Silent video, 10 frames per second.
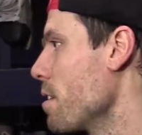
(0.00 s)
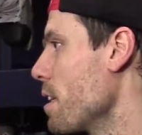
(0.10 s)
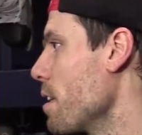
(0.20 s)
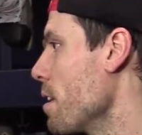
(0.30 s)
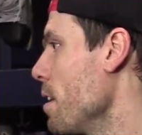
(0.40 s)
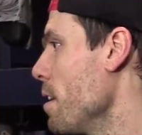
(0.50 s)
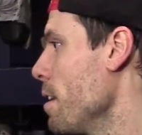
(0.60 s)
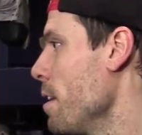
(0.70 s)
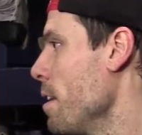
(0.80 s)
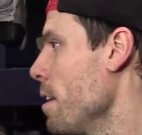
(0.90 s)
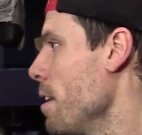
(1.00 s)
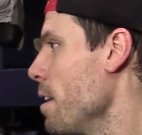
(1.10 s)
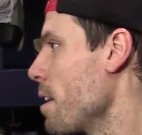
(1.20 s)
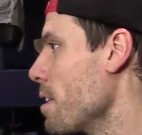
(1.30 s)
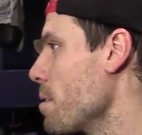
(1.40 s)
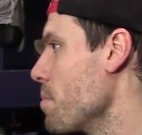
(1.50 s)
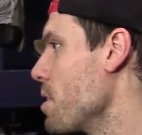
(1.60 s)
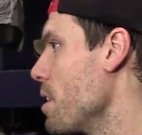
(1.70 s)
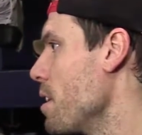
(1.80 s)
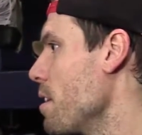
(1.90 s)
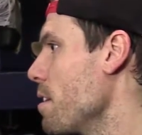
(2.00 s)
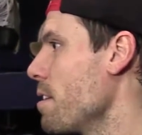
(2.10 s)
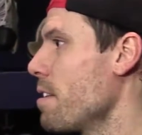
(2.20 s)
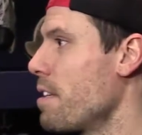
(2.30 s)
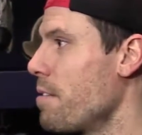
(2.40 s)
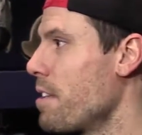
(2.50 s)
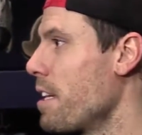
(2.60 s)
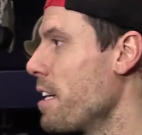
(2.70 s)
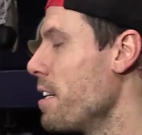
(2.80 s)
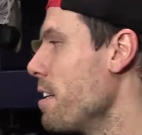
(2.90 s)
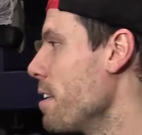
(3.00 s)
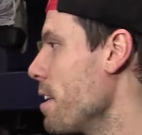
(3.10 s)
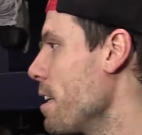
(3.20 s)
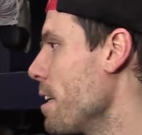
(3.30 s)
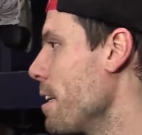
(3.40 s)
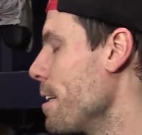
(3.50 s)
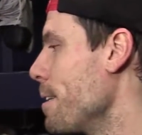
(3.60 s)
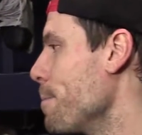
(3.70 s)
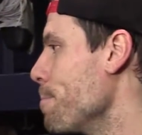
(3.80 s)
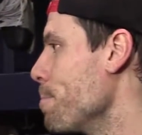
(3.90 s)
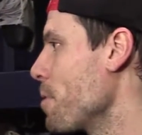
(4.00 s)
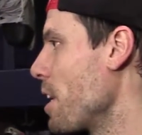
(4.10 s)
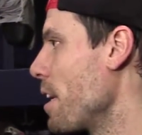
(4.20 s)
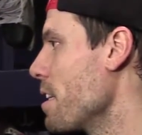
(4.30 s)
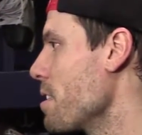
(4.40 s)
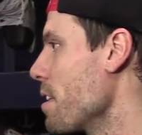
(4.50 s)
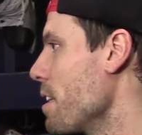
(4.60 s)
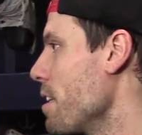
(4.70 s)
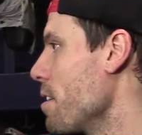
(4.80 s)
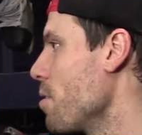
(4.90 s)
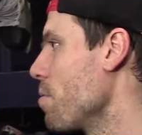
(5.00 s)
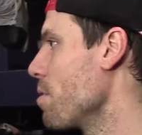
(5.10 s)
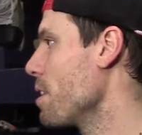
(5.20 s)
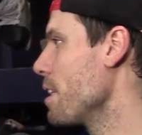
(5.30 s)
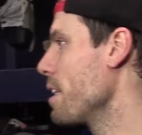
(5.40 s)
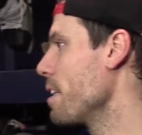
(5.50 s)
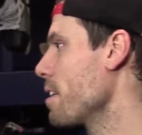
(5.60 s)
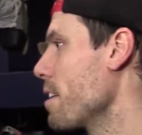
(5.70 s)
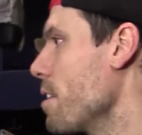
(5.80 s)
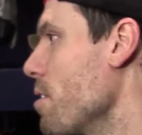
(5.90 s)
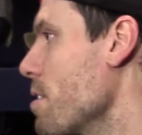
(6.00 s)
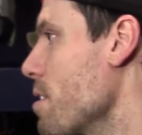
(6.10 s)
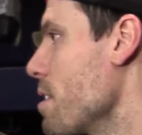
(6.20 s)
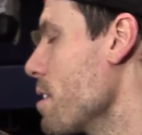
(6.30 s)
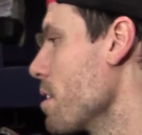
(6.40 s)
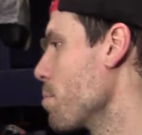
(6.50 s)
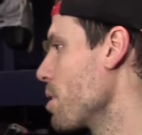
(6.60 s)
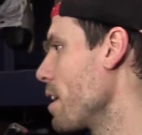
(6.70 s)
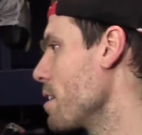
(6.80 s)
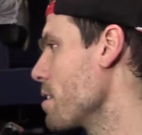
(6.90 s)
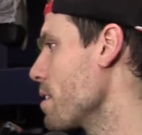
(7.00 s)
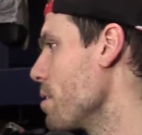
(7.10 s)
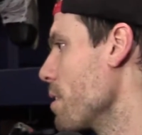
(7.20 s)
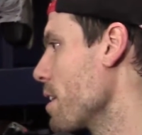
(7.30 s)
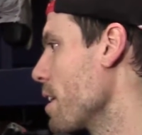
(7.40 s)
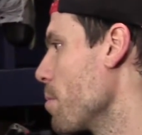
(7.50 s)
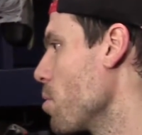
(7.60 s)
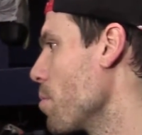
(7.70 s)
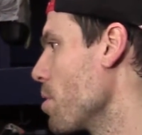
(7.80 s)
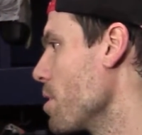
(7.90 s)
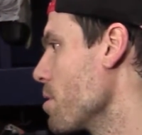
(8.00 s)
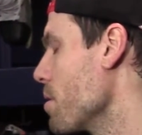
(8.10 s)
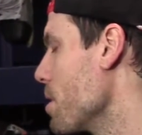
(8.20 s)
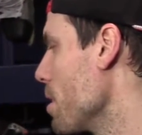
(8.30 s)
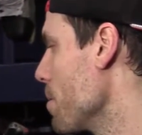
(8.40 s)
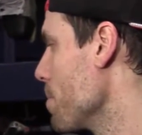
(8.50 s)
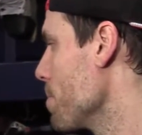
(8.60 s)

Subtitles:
get accustomed to everything here and the guys in here, and hopefully as the season progresses here, we can get more and more used to it.